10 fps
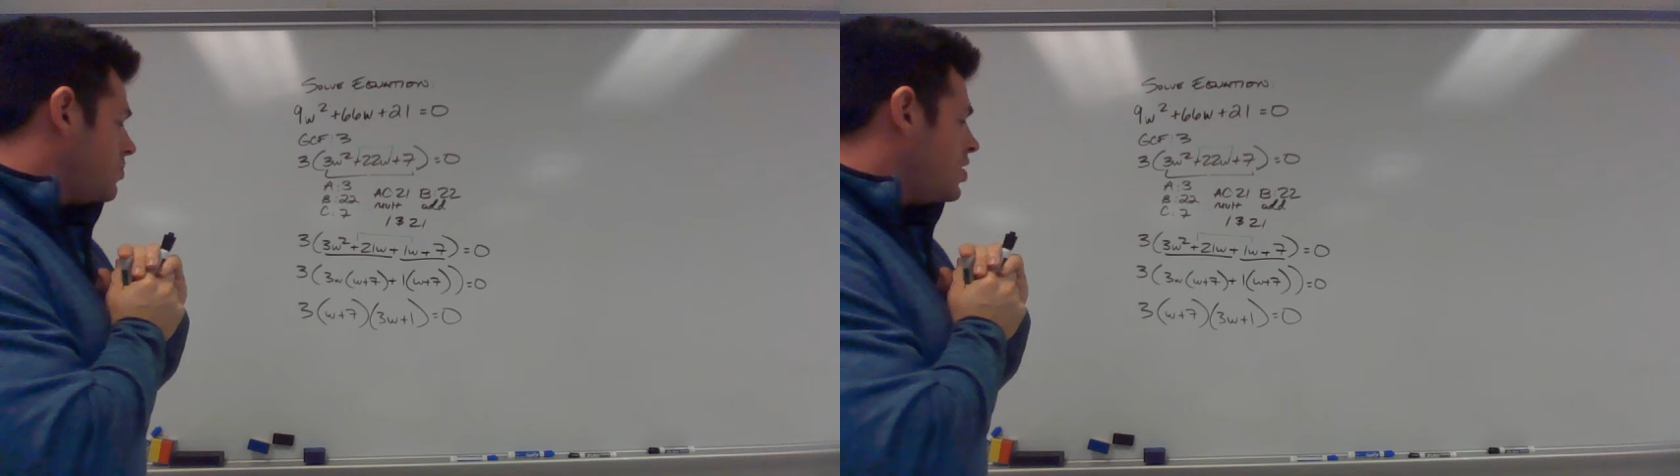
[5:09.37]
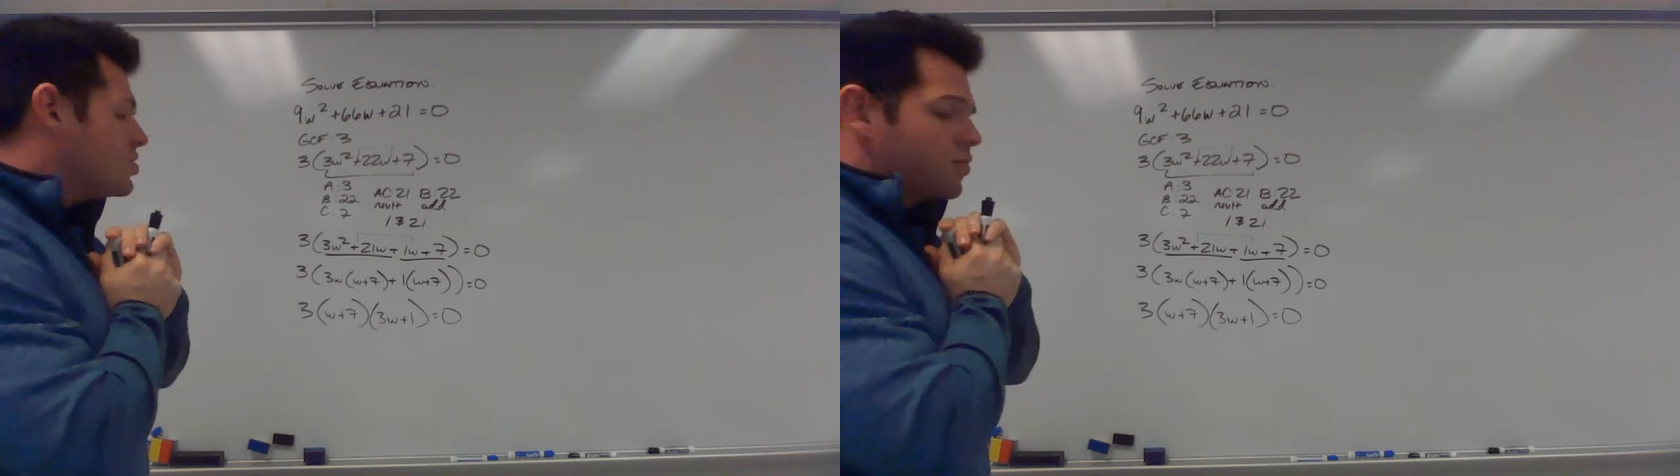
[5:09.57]

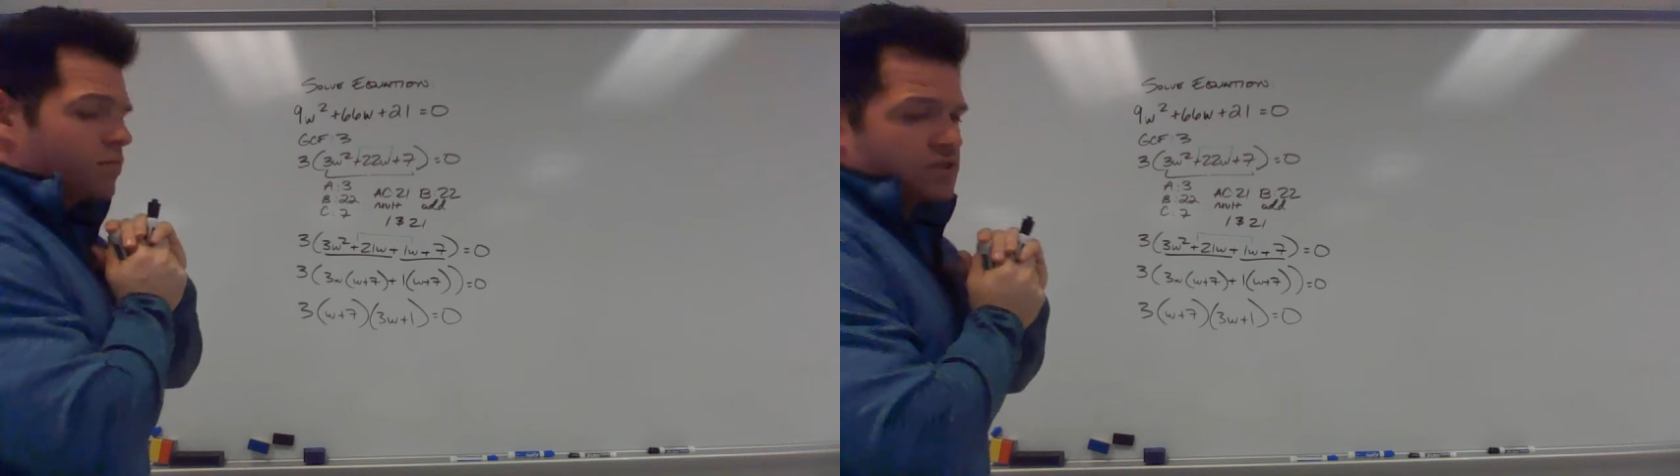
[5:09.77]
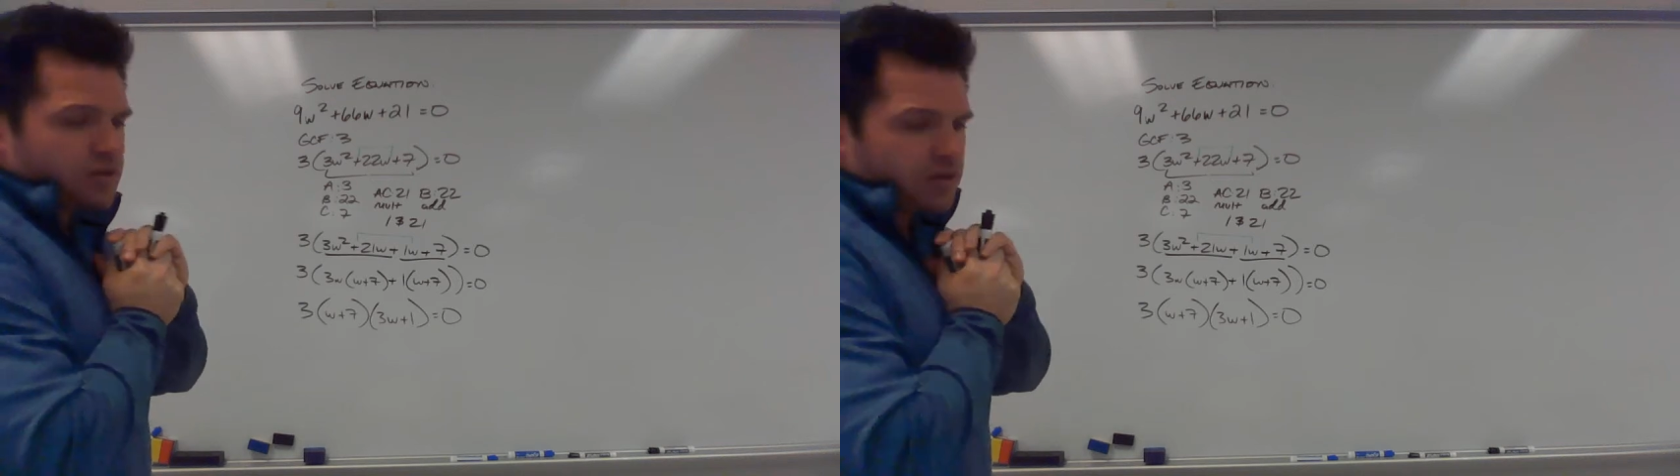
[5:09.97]
So
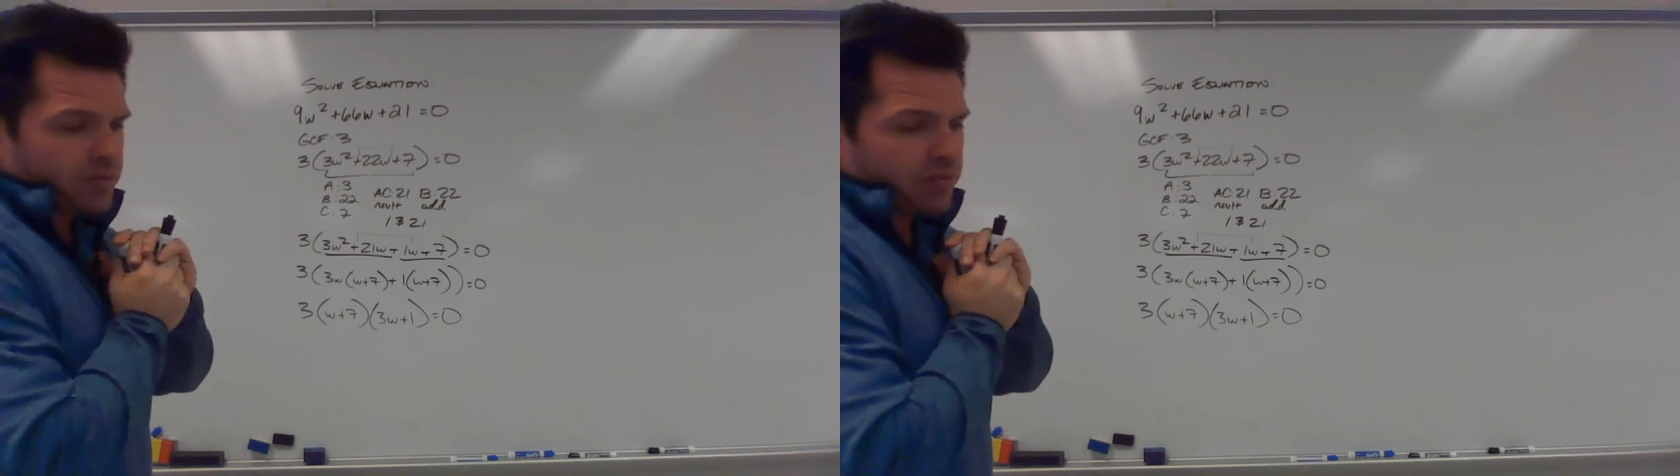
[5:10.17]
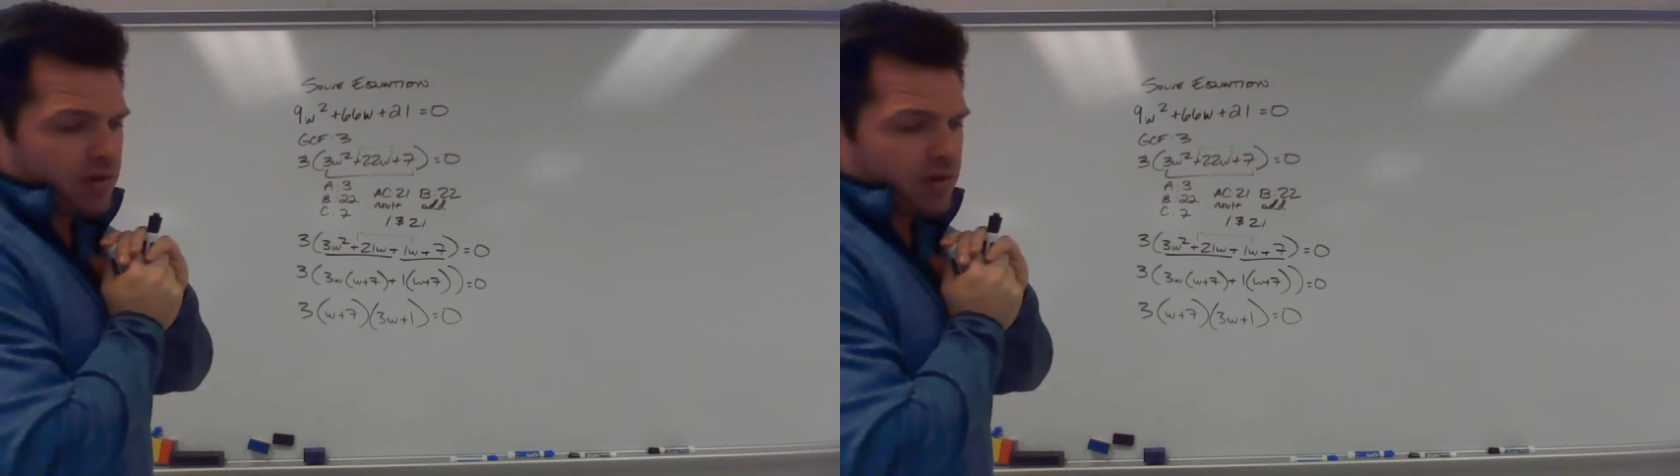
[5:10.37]
we're still going to